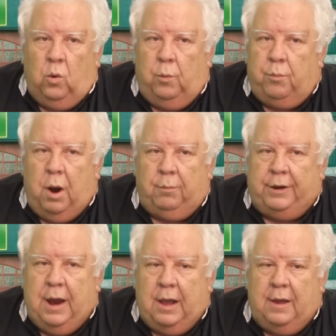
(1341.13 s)
we're
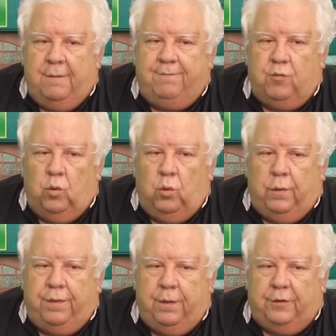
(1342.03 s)
probably not going to fool
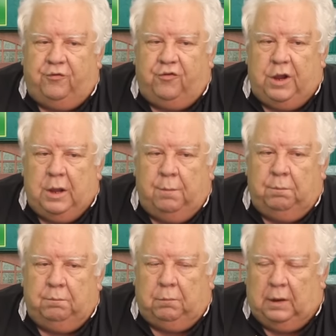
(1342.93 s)
with the
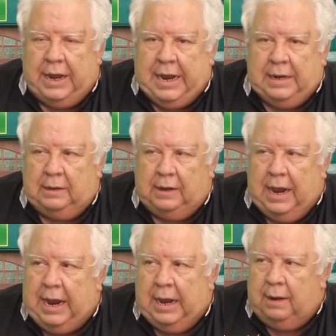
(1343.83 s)
GM LAN,
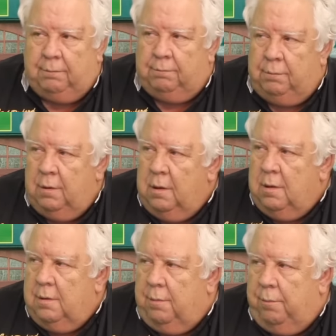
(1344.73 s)
CAN
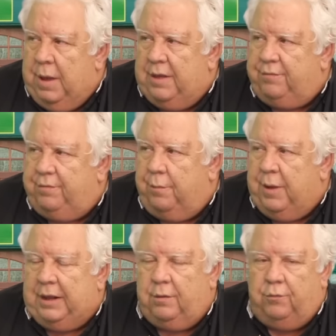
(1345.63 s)
mess to
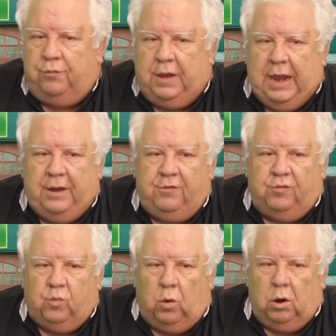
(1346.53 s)
make those
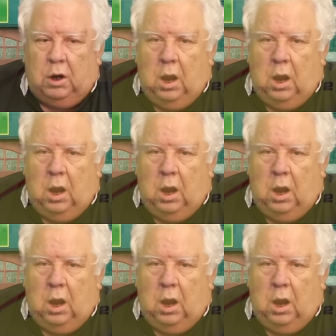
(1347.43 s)
gauges work.